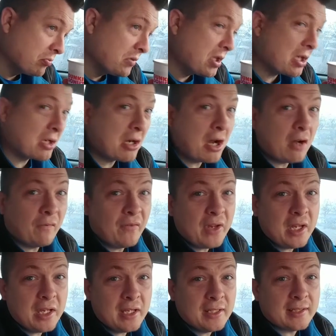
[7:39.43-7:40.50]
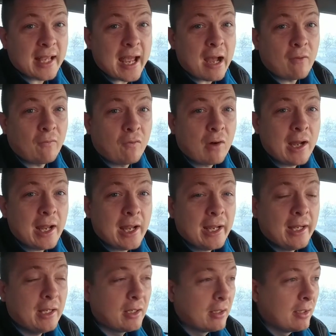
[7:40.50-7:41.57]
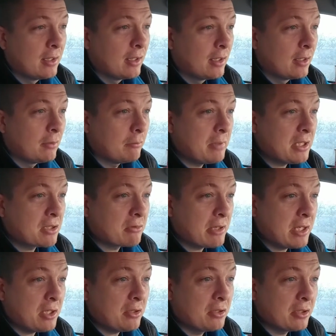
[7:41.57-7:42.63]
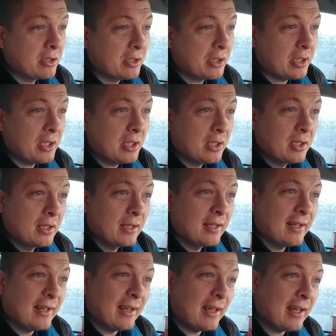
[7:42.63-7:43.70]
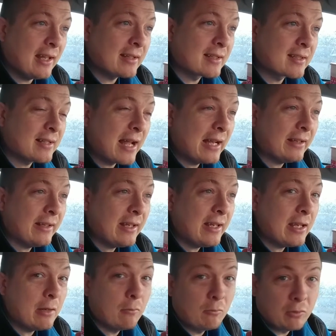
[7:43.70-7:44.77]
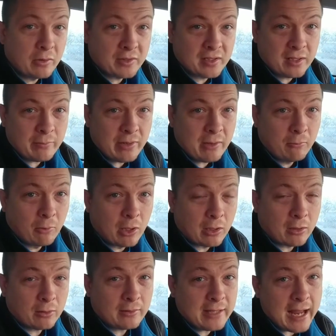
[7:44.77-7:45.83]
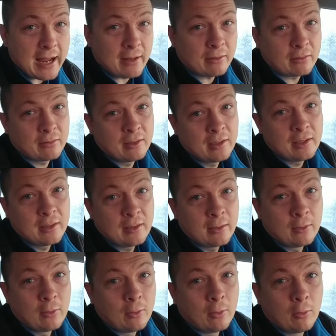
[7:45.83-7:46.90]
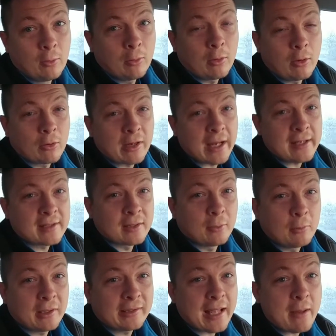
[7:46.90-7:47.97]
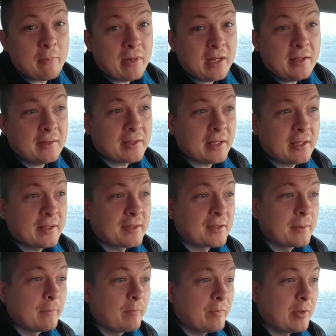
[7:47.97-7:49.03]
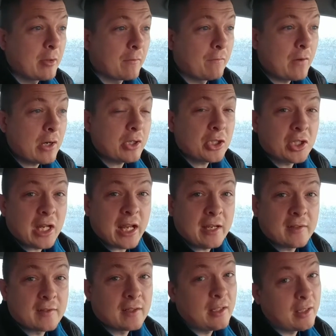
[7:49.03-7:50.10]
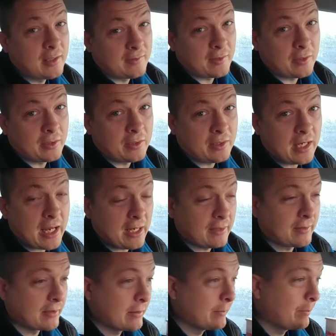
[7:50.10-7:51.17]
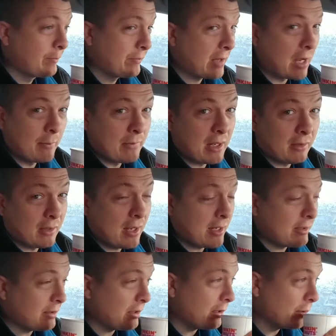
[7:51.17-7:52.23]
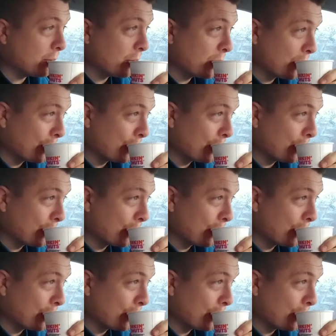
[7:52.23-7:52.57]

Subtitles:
The coffee's halfway between good and slightly it wants to be watered down. Okay, so what that means is your first taste is a good taste. I'm not lying to you.